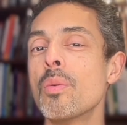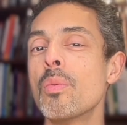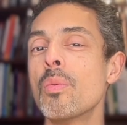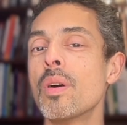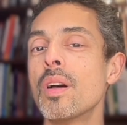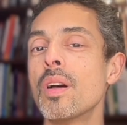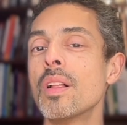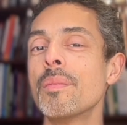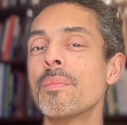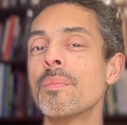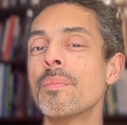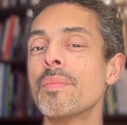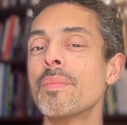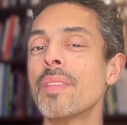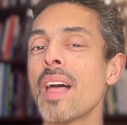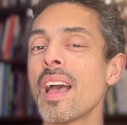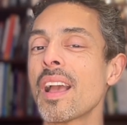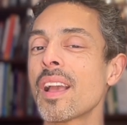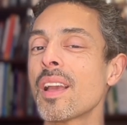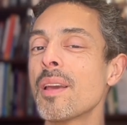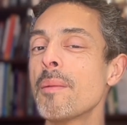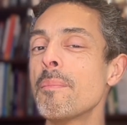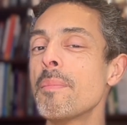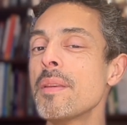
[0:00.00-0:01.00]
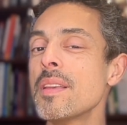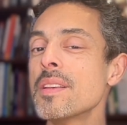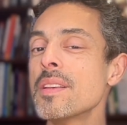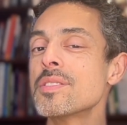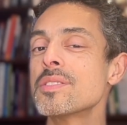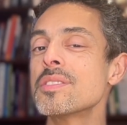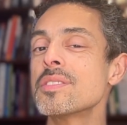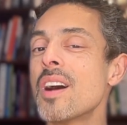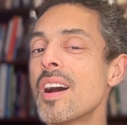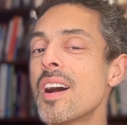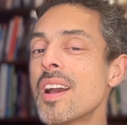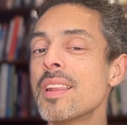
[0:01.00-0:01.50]
well, that could be a
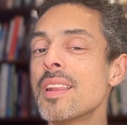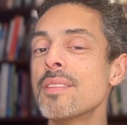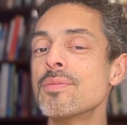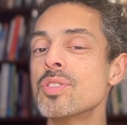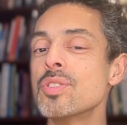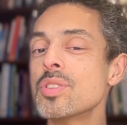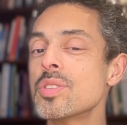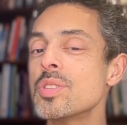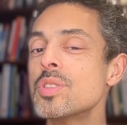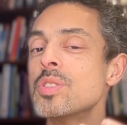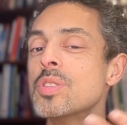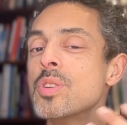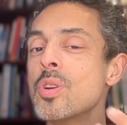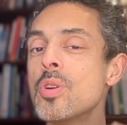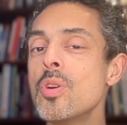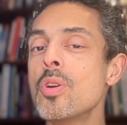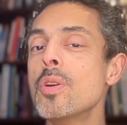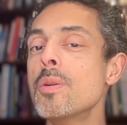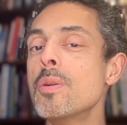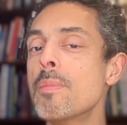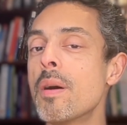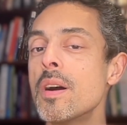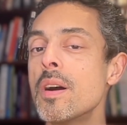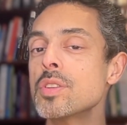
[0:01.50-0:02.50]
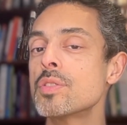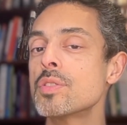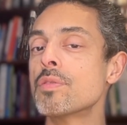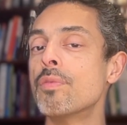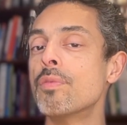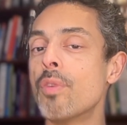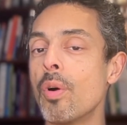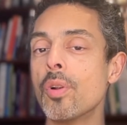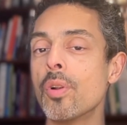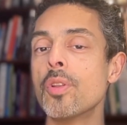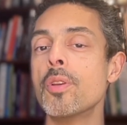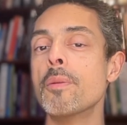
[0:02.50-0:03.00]
sign of just too much
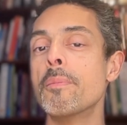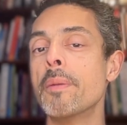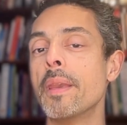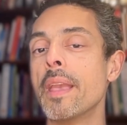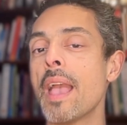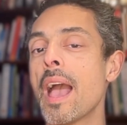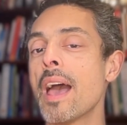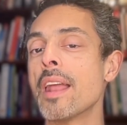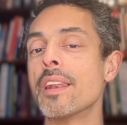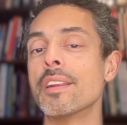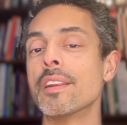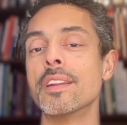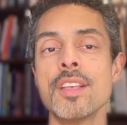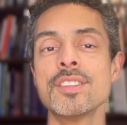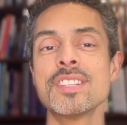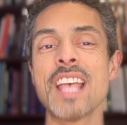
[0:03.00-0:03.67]
volume being added.